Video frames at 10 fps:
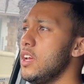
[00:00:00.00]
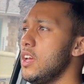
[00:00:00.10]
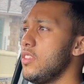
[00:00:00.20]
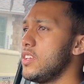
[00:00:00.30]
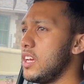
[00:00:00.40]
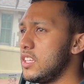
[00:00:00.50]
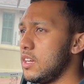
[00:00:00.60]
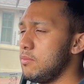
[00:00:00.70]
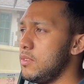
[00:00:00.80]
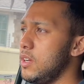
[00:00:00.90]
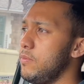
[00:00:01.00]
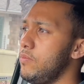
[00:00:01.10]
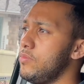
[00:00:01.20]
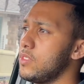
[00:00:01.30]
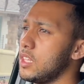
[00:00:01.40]
the daytime
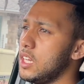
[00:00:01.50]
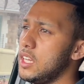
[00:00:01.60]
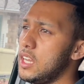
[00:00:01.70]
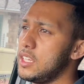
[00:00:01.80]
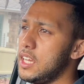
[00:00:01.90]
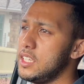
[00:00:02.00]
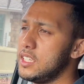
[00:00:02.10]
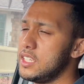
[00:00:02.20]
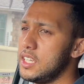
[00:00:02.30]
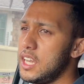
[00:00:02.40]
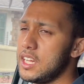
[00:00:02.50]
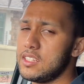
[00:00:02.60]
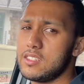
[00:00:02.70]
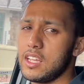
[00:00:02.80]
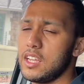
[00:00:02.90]
running LED
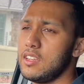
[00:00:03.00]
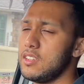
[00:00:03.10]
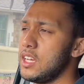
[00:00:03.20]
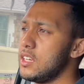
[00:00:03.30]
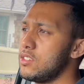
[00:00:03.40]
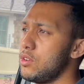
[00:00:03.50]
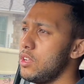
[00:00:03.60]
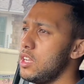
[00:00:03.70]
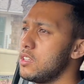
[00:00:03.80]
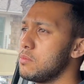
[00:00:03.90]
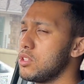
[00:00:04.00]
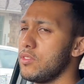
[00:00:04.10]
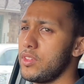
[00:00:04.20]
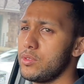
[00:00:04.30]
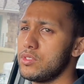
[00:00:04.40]
lights, and yeah, so a little bit
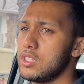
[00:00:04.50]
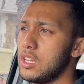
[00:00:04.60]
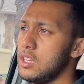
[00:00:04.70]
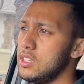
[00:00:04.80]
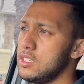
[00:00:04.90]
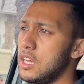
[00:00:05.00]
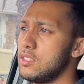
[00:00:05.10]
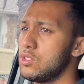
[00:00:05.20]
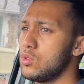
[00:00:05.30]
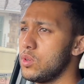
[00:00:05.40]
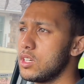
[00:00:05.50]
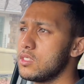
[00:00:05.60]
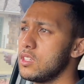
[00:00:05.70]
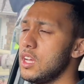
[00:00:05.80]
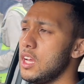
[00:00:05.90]
of those nice
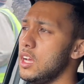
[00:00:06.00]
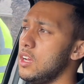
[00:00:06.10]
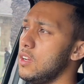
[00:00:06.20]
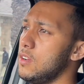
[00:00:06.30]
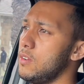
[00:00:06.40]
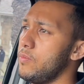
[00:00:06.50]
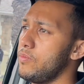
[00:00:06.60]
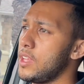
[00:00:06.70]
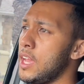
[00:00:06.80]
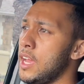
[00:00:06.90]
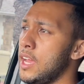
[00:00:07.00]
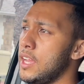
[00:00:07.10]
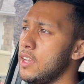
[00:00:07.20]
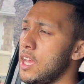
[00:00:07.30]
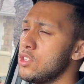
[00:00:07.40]
quirks.
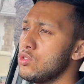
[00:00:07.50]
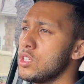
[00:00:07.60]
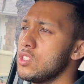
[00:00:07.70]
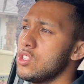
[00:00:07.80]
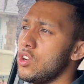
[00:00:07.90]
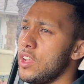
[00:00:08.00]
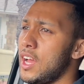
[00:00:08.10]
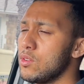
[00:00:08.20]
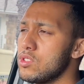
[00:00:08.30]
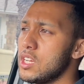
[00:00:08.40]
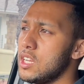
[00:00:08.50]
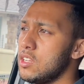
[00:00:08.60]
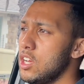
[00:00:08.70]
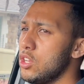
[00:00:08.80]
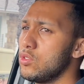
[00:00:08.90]
And as you can see on the outside,
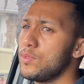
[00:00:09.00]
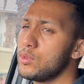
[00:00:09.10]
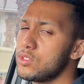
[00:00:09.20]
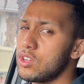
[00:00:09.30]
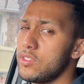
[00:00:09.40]
you've also got